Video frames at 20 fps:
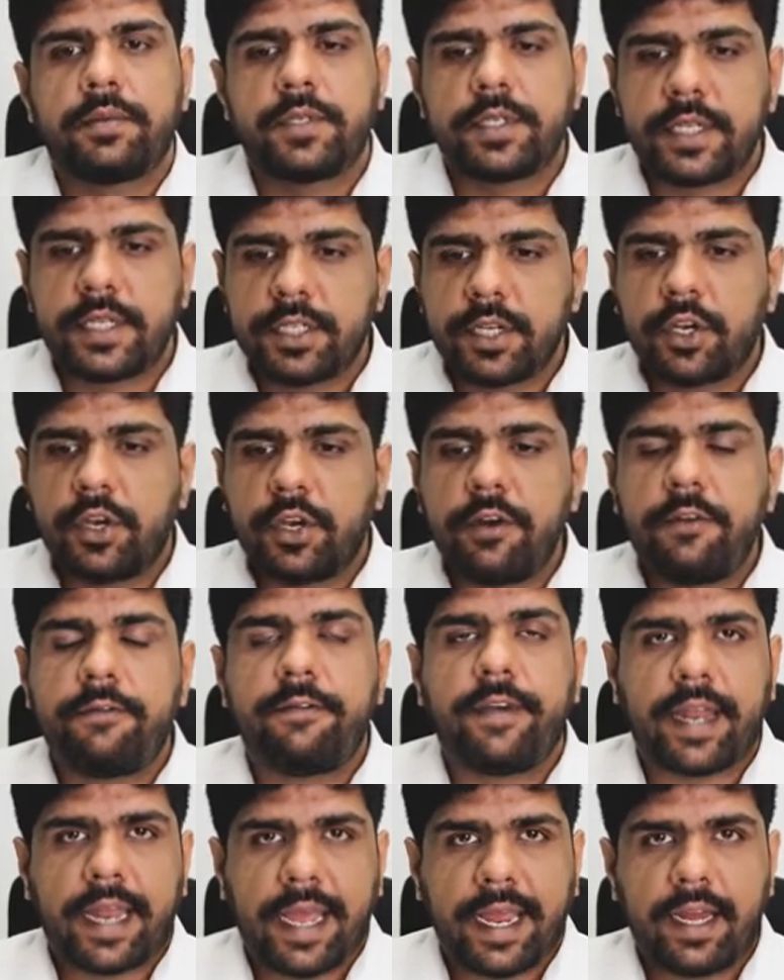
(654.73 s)
So there's a good
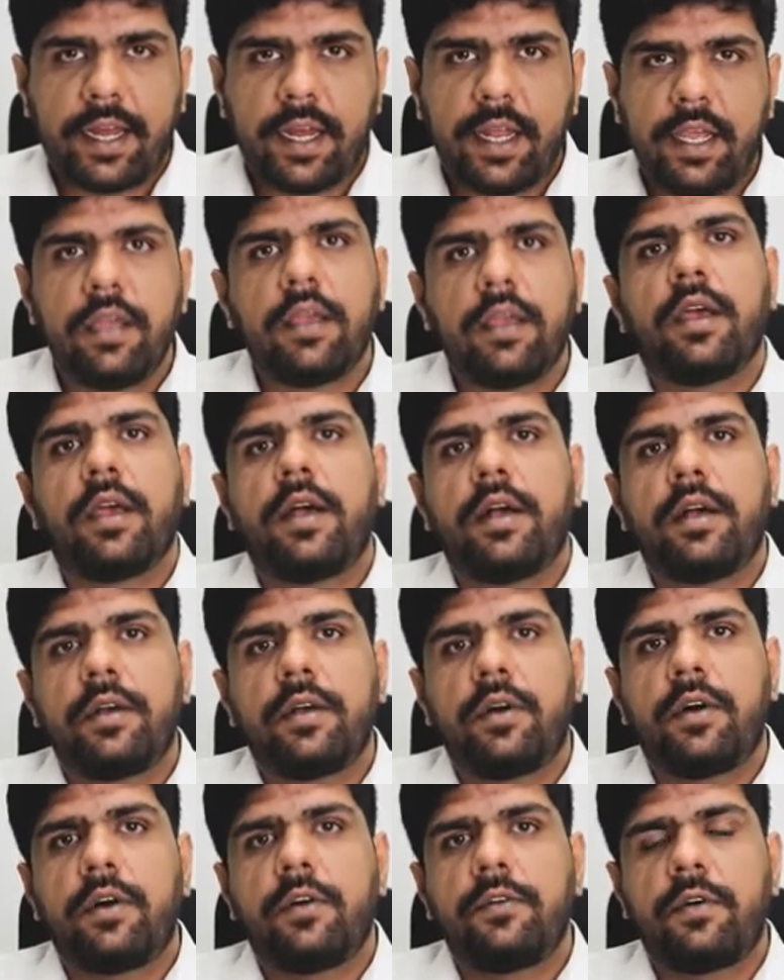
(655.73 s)
variety
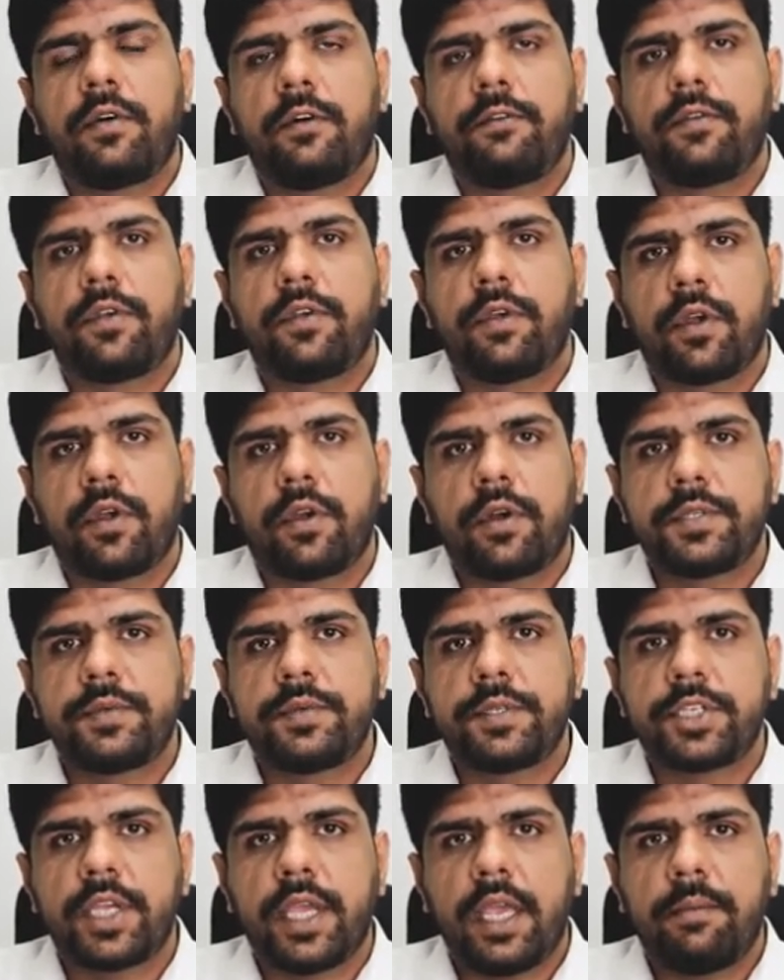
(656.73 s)
uh, of, of unicorns
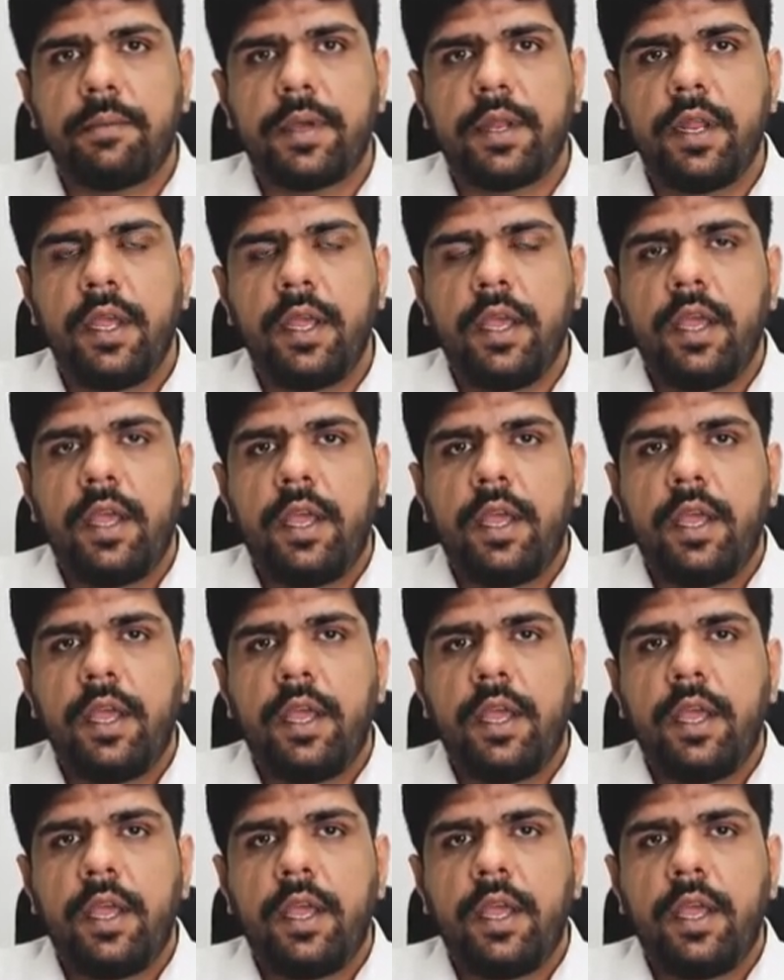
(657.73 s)
which came in.